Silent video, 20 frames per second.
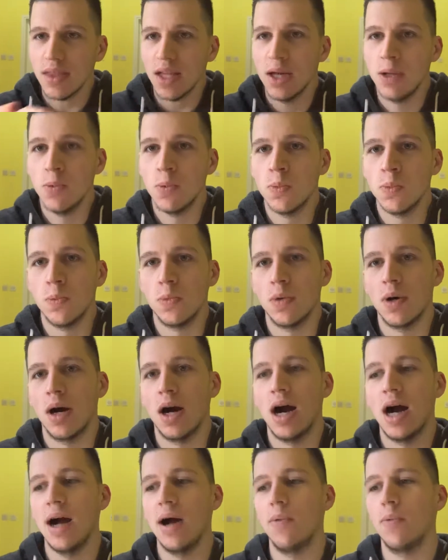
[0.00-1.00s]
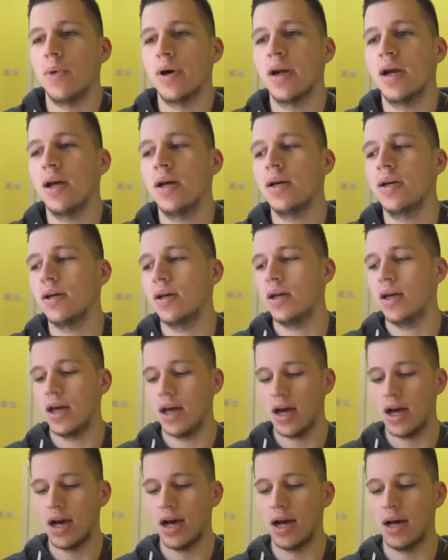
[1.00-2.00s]
And when I
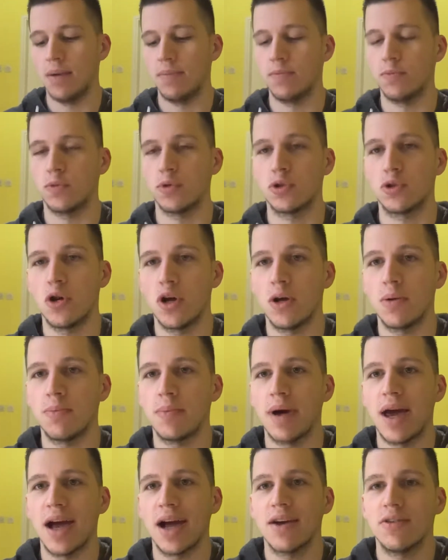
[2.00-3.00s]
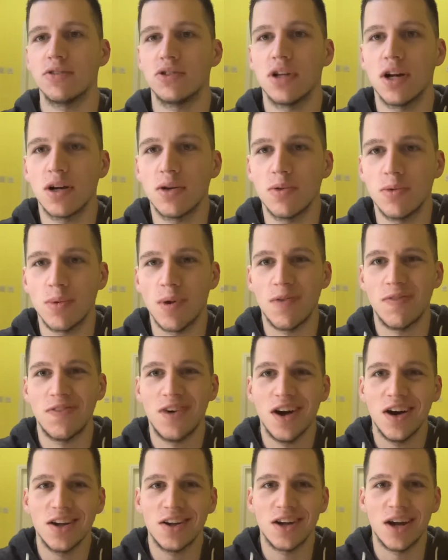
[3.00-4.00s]
was going back, I was talking to my
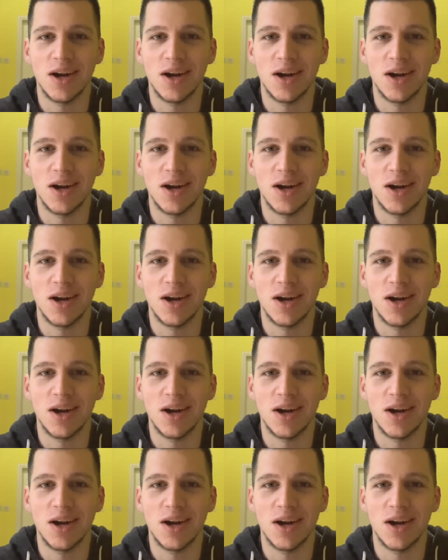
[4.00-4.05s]
father.